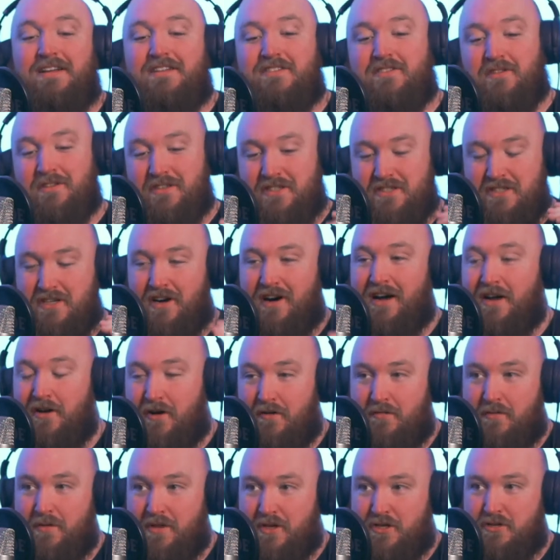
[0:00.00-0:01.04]
So it started
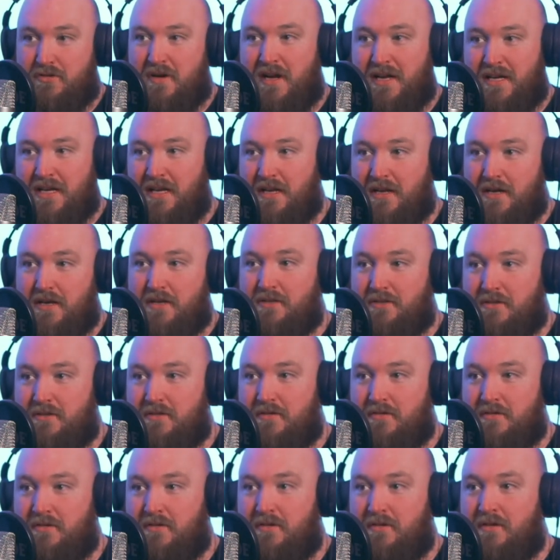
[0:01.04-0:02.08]
off with a trainee nurse.